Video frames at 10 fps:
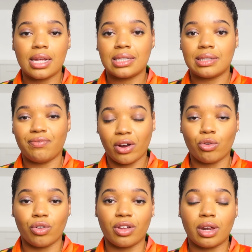It's
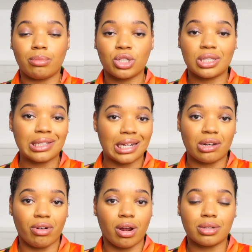very rare that I'm just standing
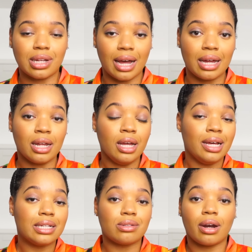around outside,
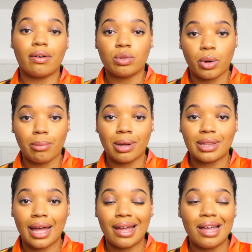so I don't have to worry about
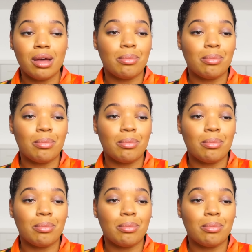that.